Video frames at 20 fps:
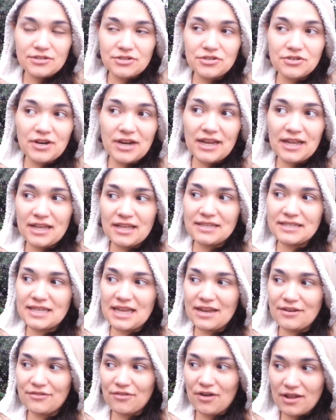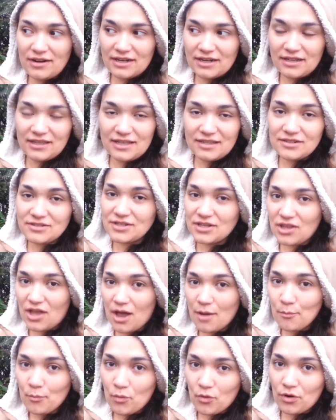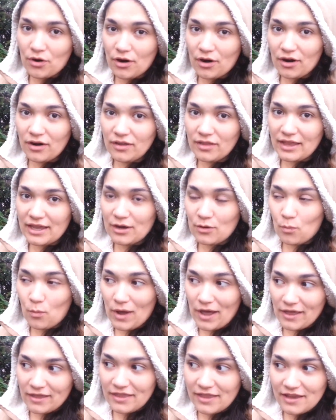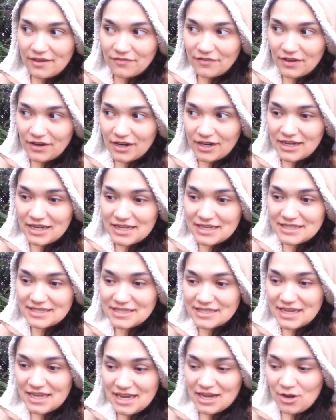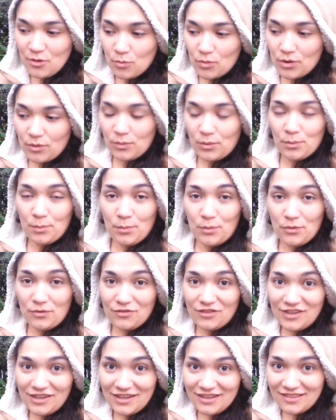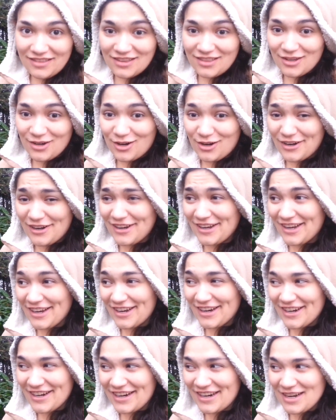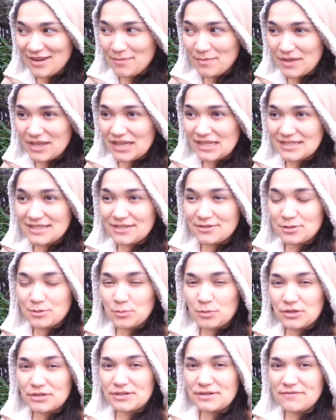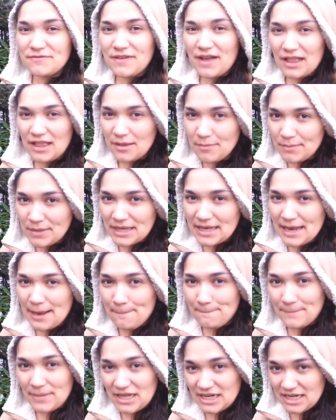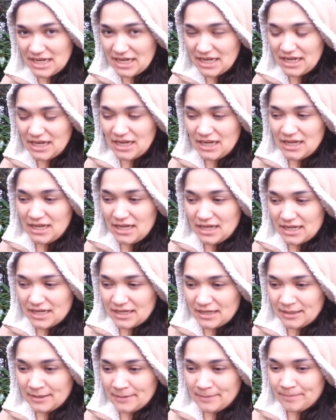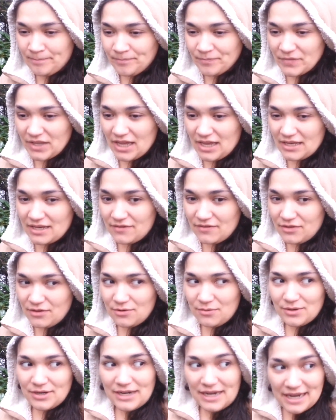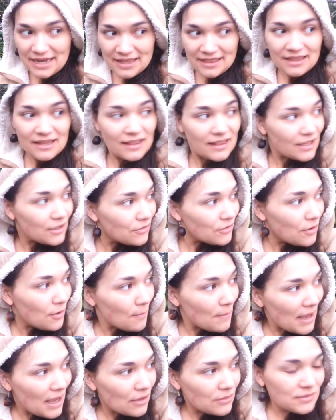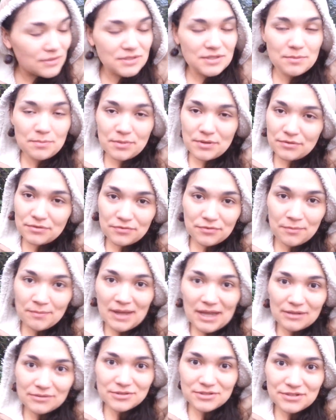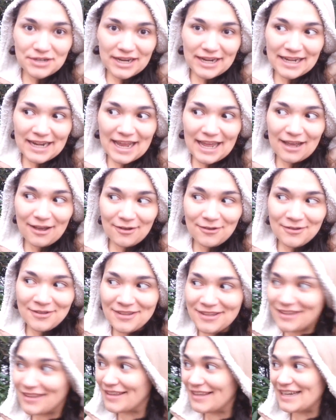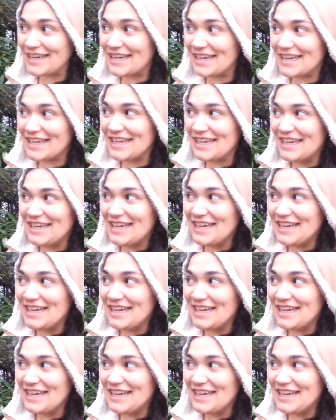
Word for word: and trails. Ironically, there's a lot more like wildlife areas where we're moving than there are here because there's more development and money. Um, and even though we're in the literal mountains, the beautiful mountains right now, like